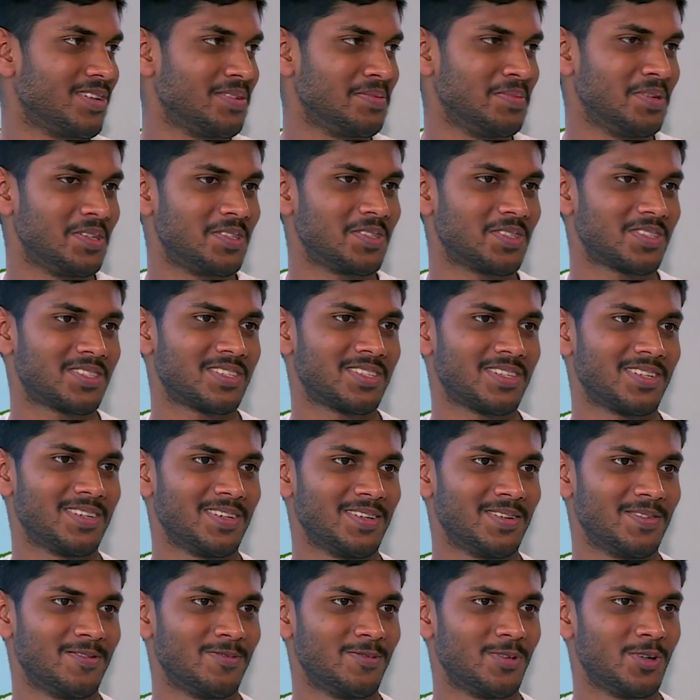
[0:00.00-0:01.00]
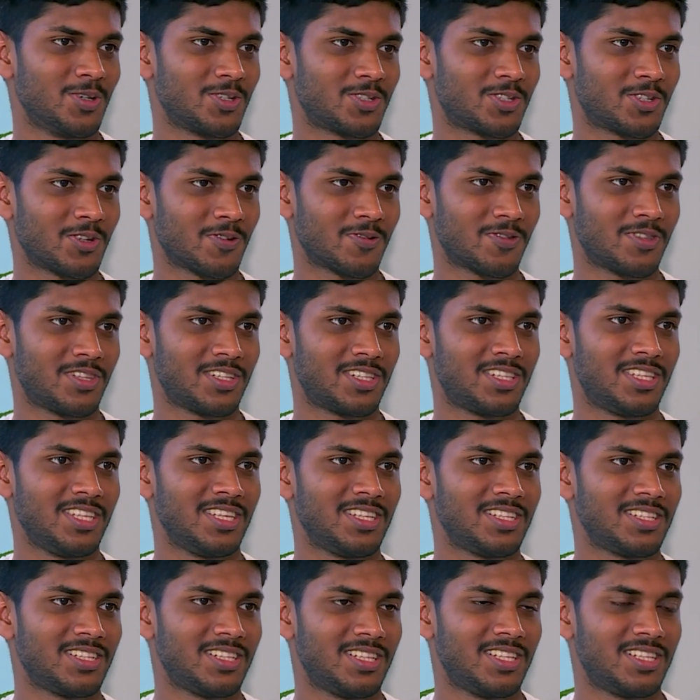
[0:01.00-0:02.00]
because most of the
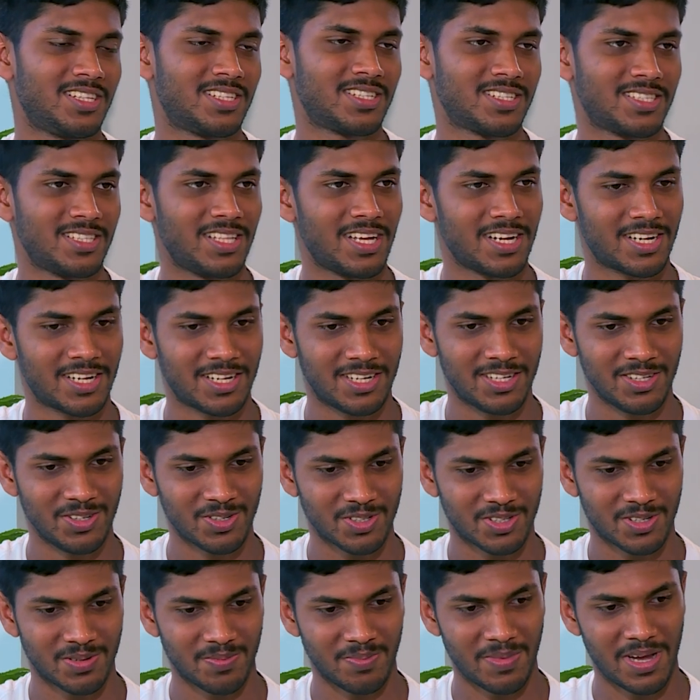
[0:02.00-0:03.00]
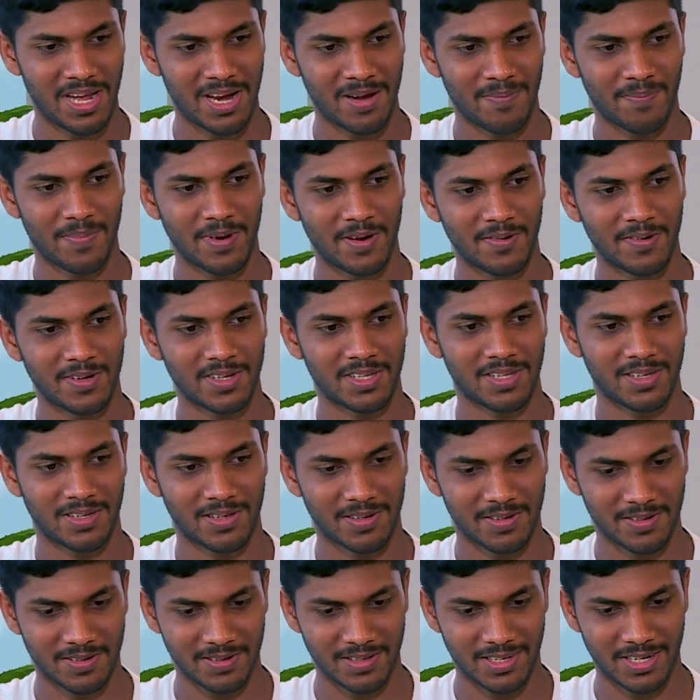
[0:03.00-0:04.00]
things that used manpower,
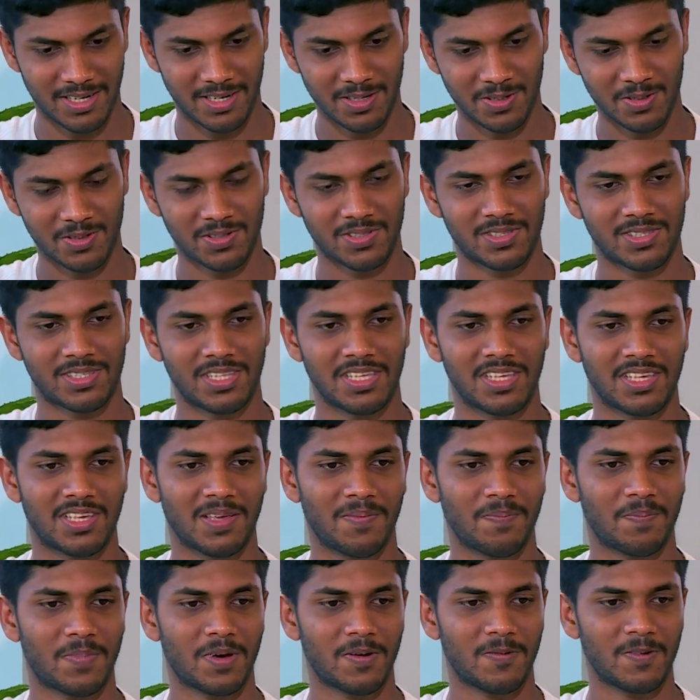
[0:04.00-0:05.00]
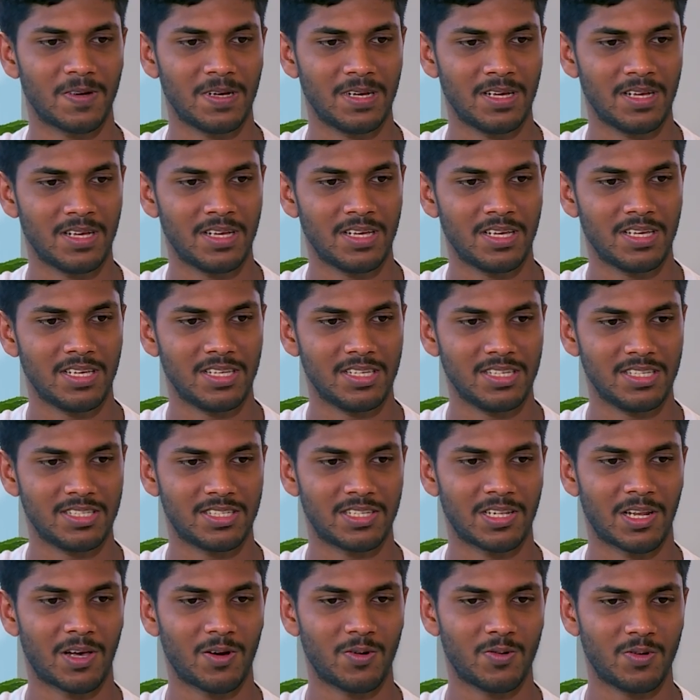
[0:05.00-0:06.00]
that used thinking power,
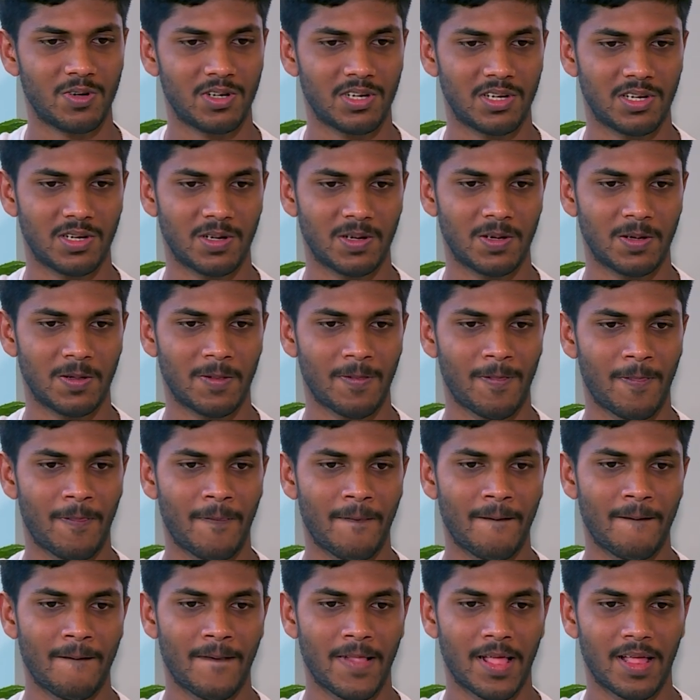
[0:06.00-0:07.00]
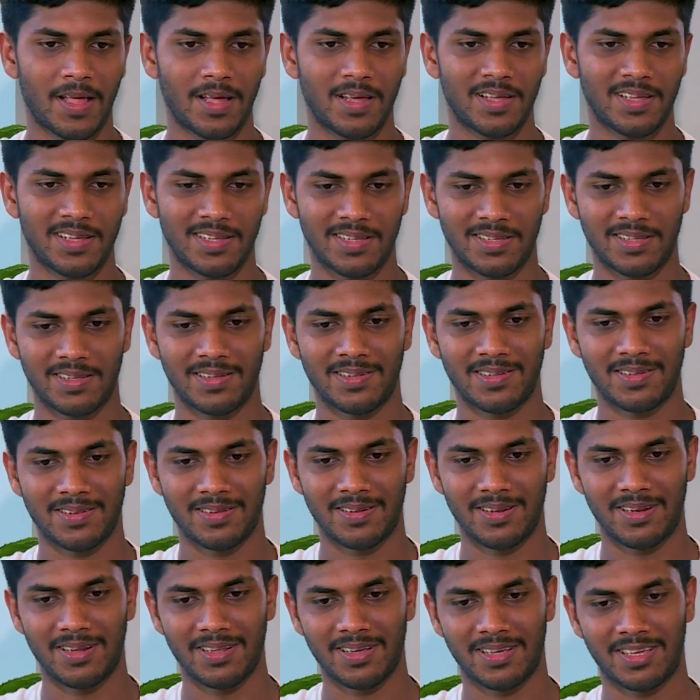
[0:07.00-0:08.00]
is now
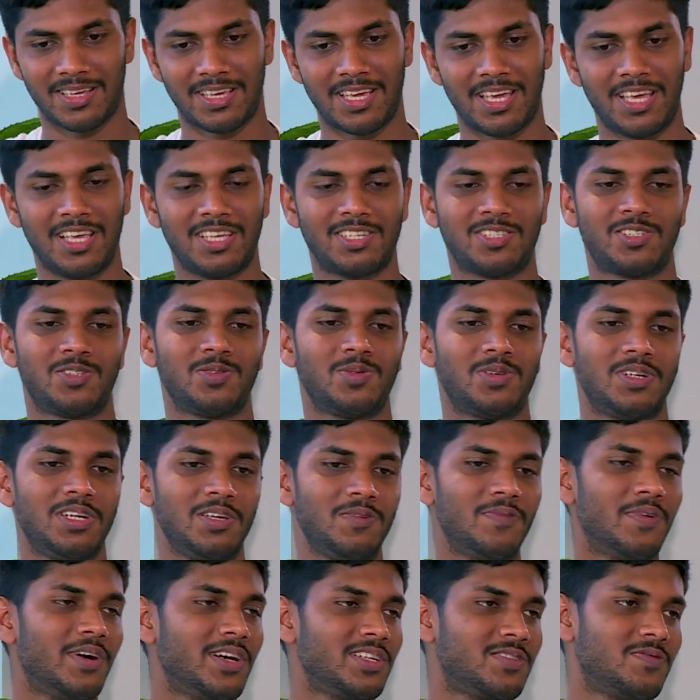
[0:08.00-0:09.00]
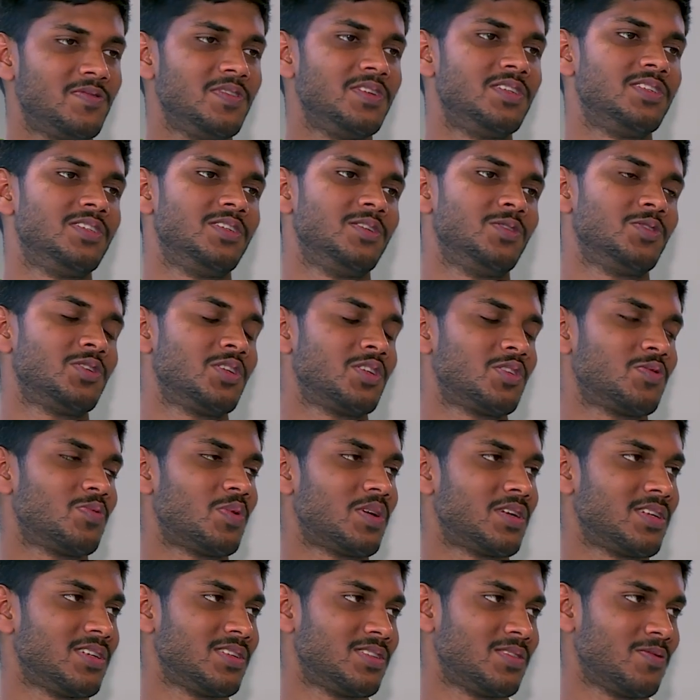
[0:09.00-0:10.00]
like cased to a device which uses
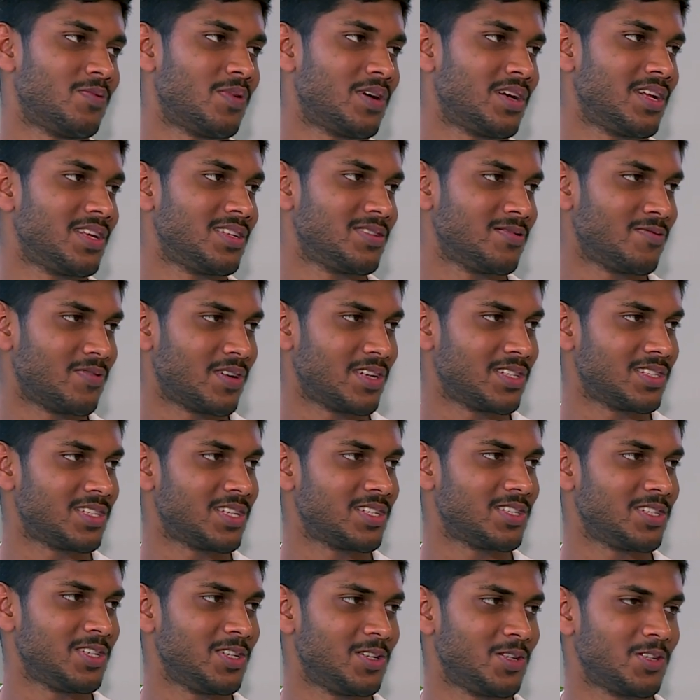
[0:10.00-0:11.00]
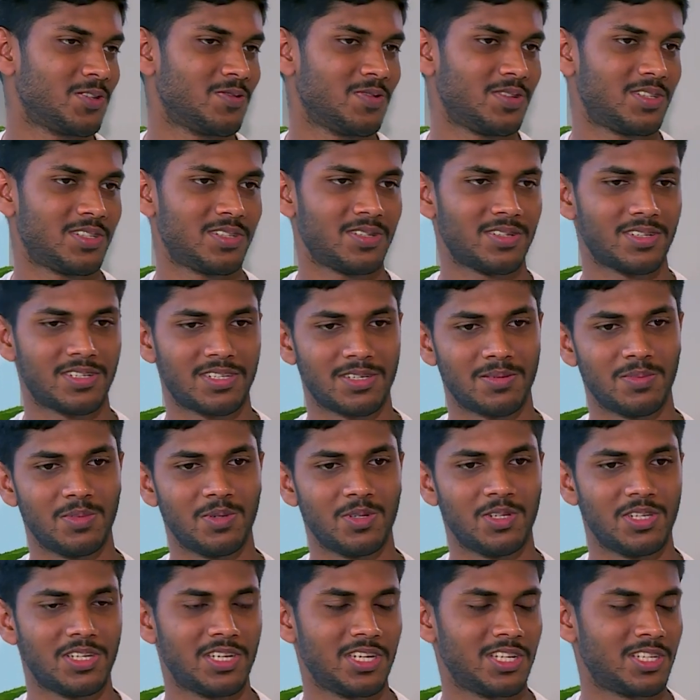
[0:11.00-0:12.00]
ones and zeros, which
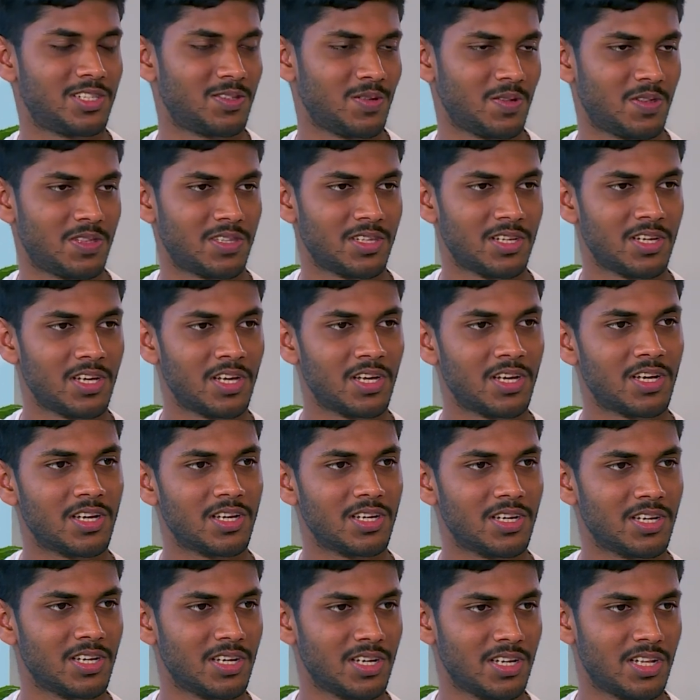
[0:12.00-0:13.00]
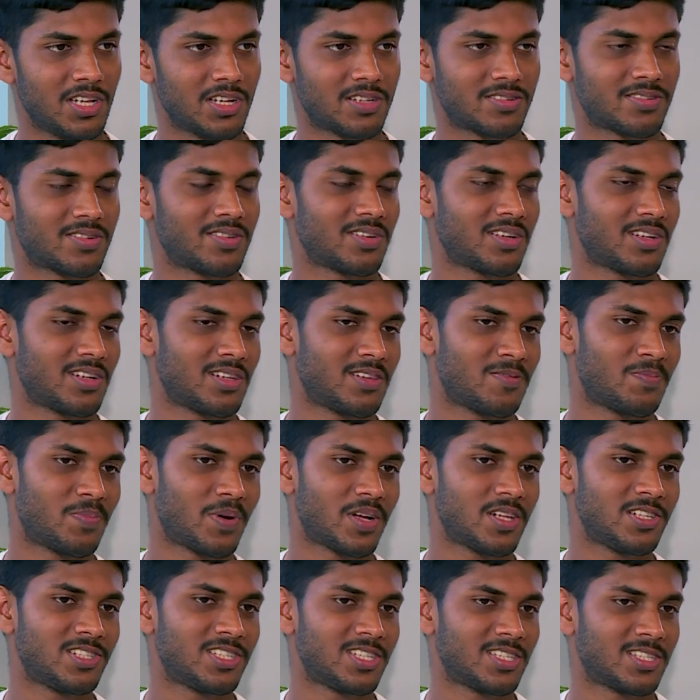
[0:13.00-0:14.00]
communicates with electronic
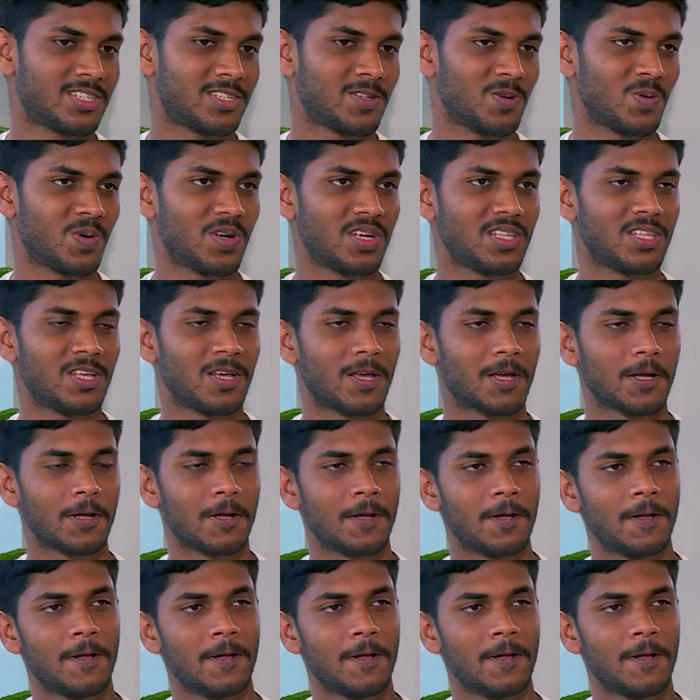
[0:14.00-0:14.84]
pulses. So I think